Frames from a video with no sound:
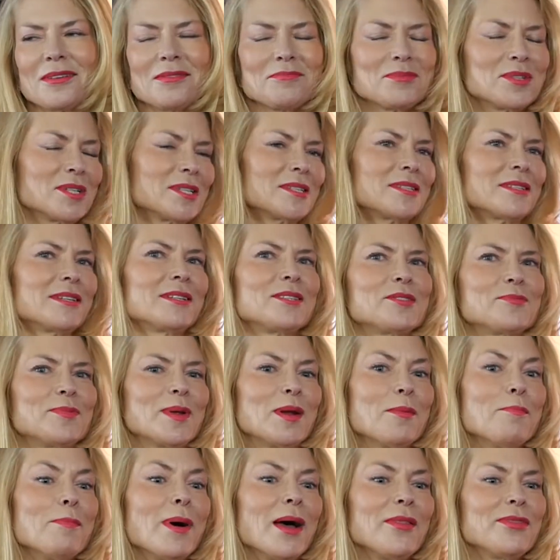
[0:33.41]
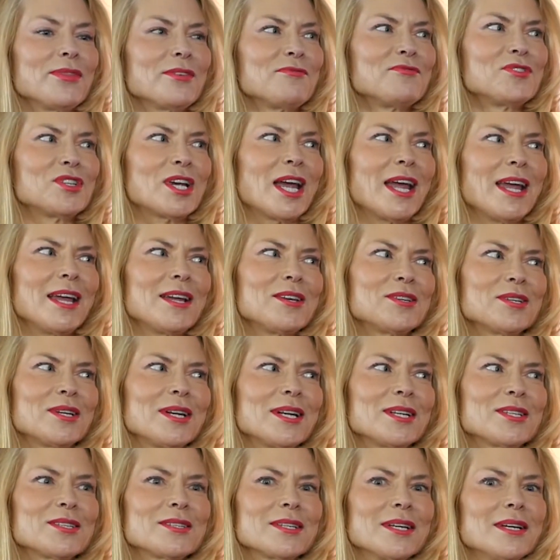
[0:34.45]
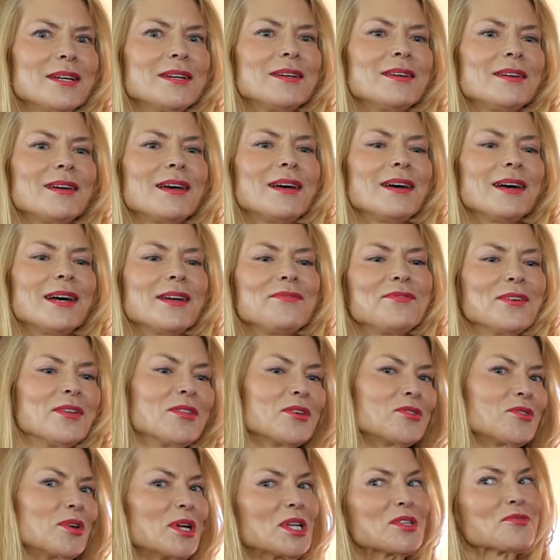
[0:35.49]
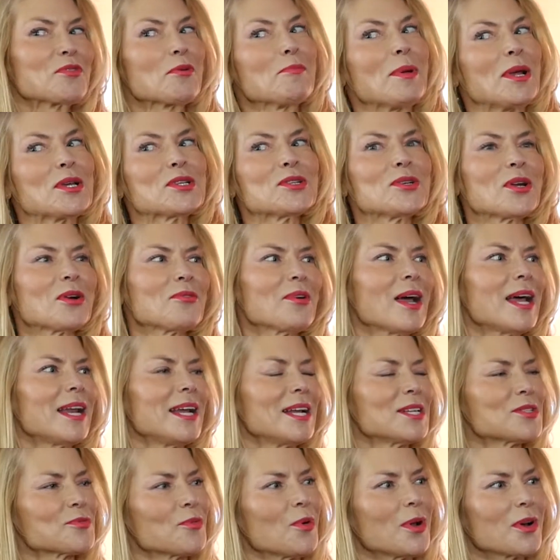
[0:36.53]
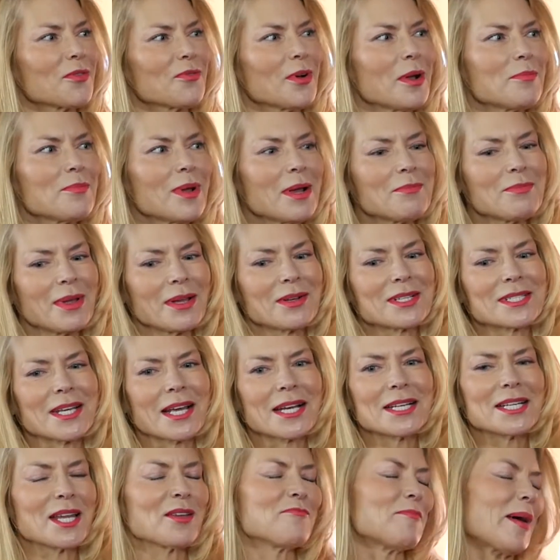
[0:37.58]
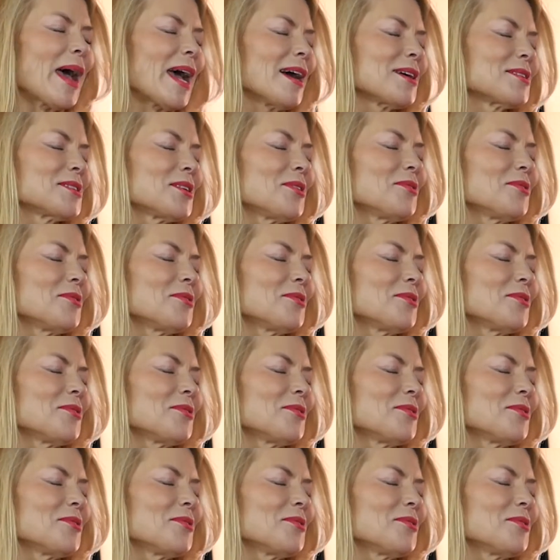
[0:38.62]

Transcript: It's been a month of change, and I feel the transformation already. It's wonderful. I'm excited to get back.